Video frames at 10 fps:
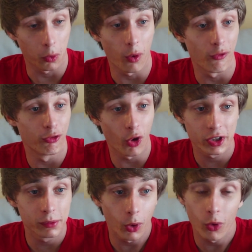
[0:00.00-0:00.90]
or a
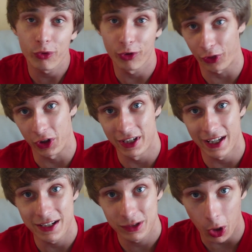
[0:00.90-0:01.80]
volleyball for
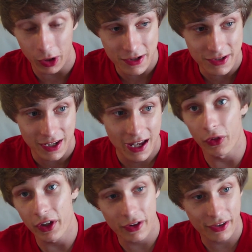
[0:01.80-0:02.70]
$38. On
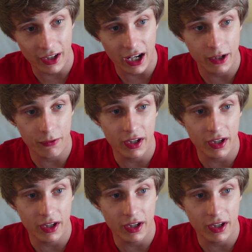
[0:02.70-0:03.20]
the other side of